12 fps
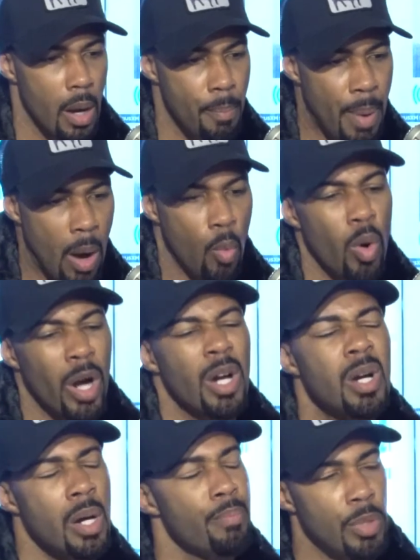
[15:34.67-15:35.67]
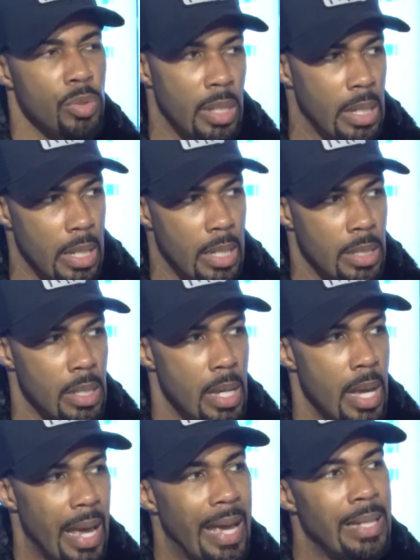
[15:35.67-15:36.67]
about what good music is,
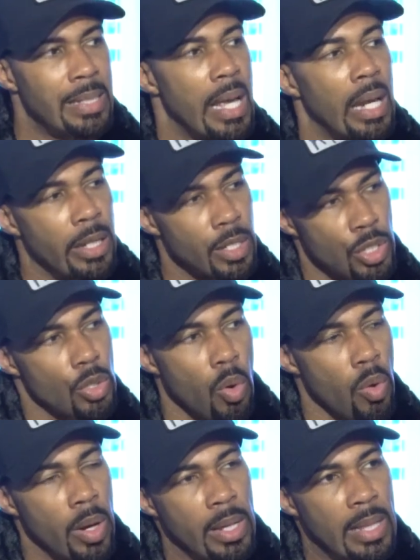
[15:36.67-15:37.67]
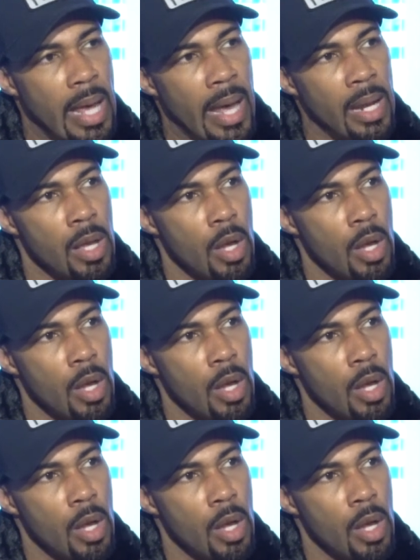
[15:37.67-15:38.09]
and telling a story that